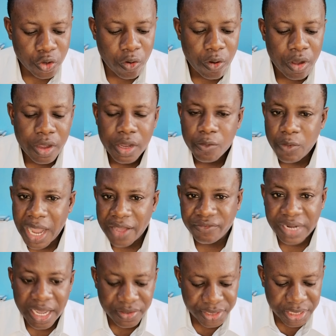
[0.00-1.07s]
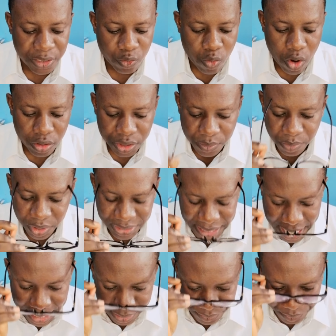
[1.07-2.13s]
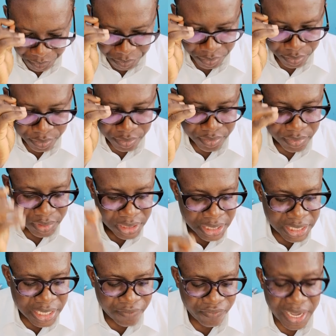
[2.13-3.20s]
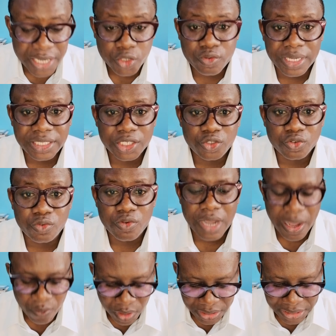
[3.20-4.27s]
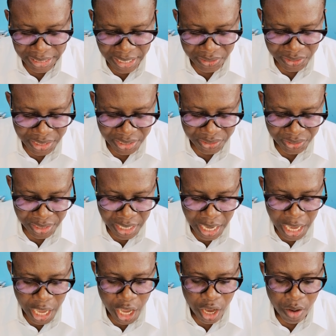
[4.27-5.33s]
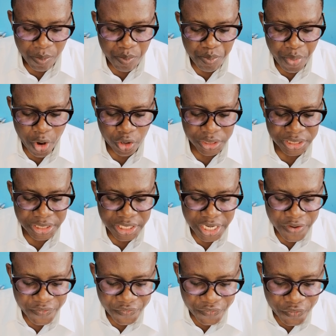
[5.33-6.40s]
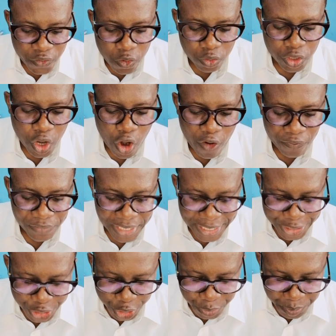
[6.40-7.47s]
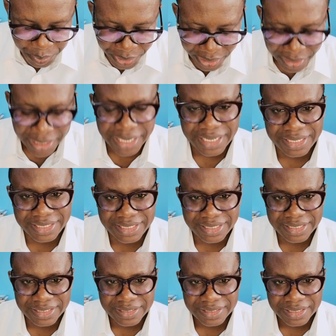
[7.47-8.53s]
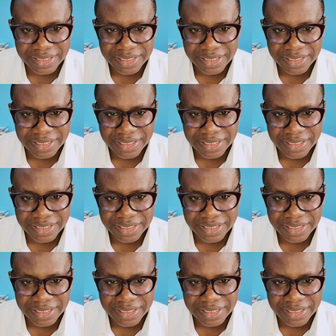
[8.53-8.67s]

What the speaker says: So we have now seen works. But then in verse 22, look at what he now says. But the fruit of the Spirit,